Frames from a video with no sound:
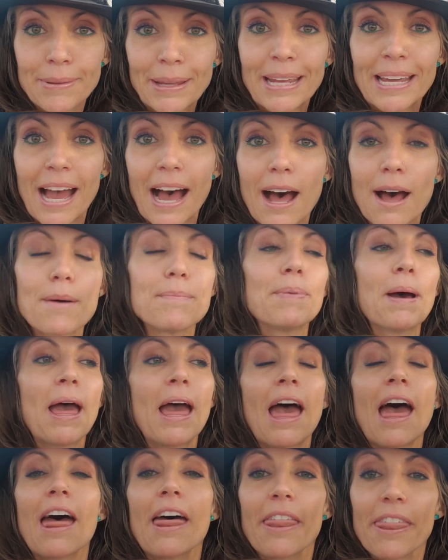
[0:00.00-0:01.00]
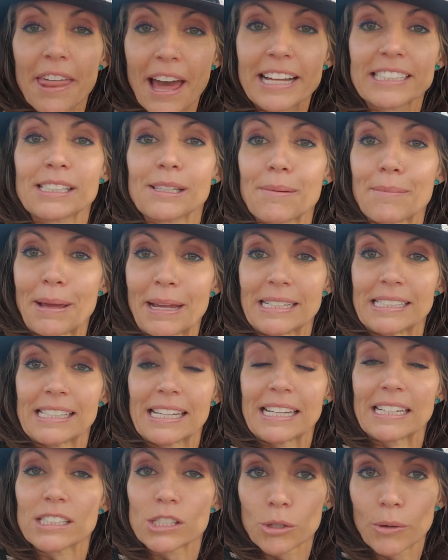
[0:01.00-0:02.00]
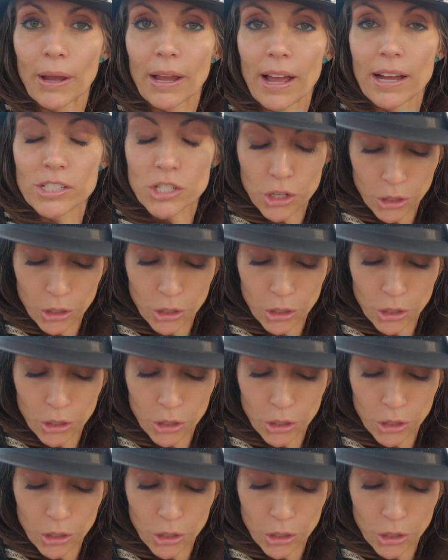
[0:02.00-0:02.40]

me up. That's amazing. So I got